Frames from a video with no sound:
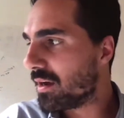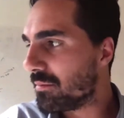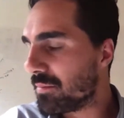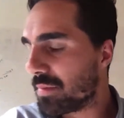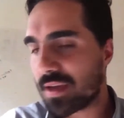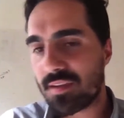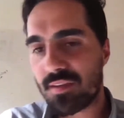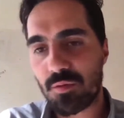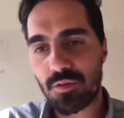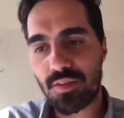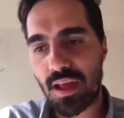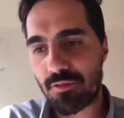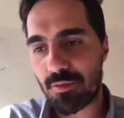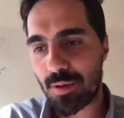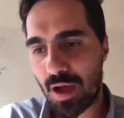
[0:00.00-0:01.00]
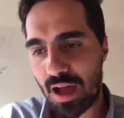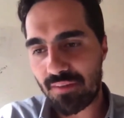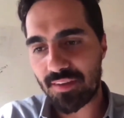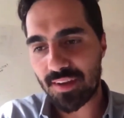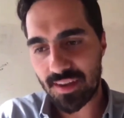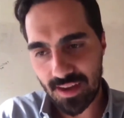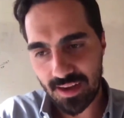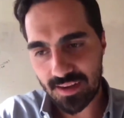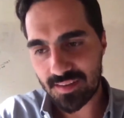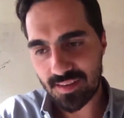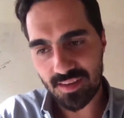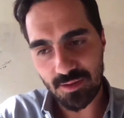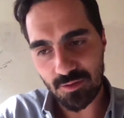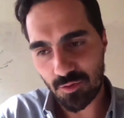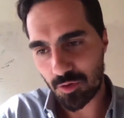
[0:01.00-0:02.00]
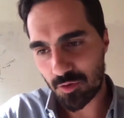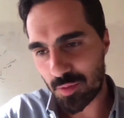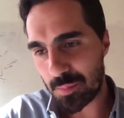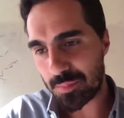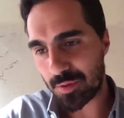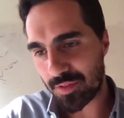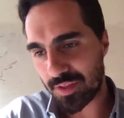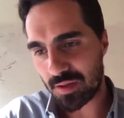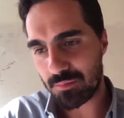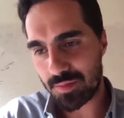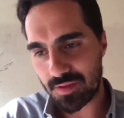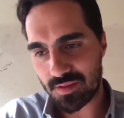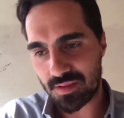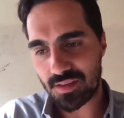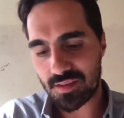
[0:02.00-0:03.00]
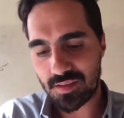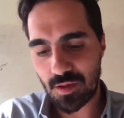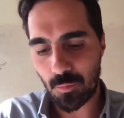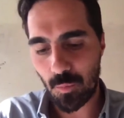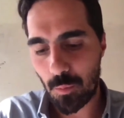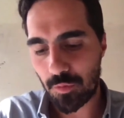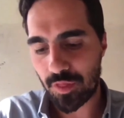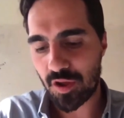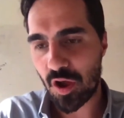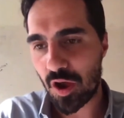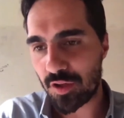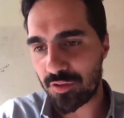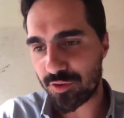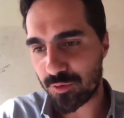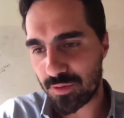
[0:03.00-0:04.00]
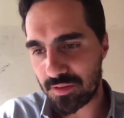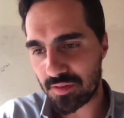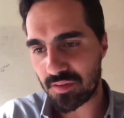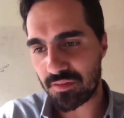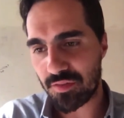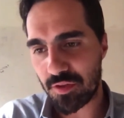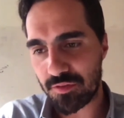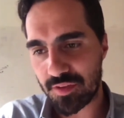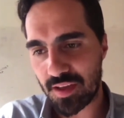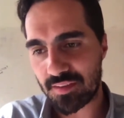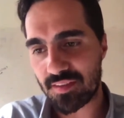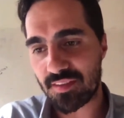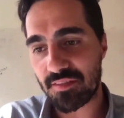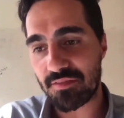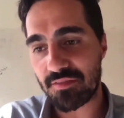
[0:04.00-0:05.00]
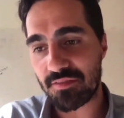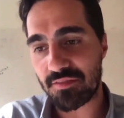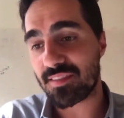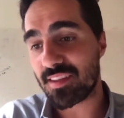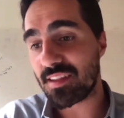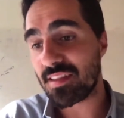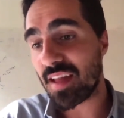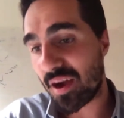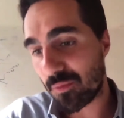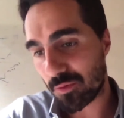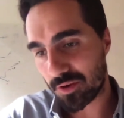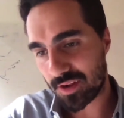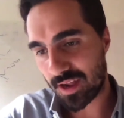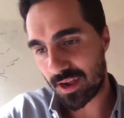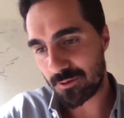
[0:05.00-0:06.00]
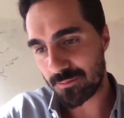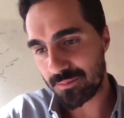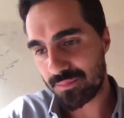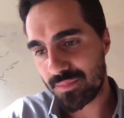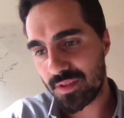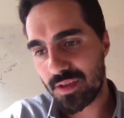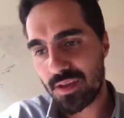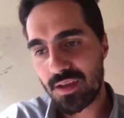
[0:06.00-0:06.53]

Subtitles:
because it was never about having an exit. It was always about building a business. And what were the consequences of those yeses if things did not work out?